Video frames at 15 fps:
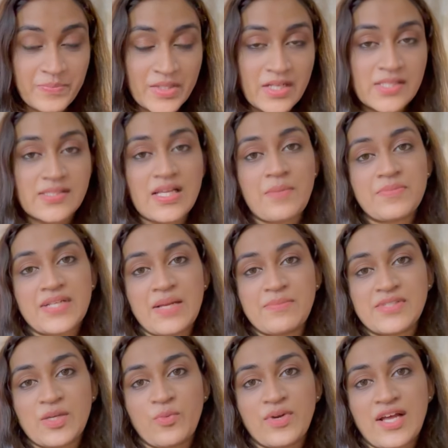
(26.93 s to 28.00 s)

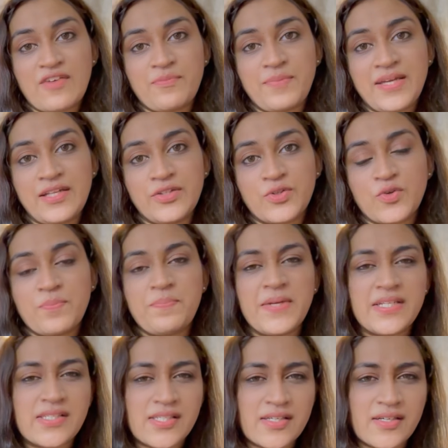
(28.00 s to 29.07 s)
Sometimes they would have been through
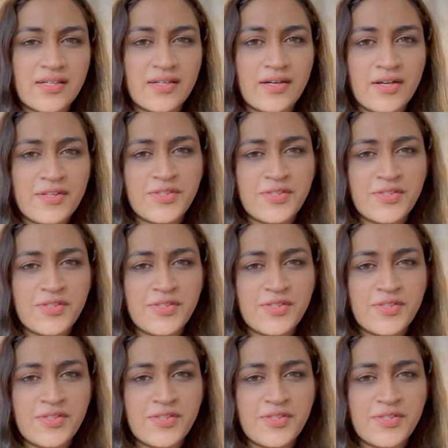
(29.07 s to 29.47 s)
bitter,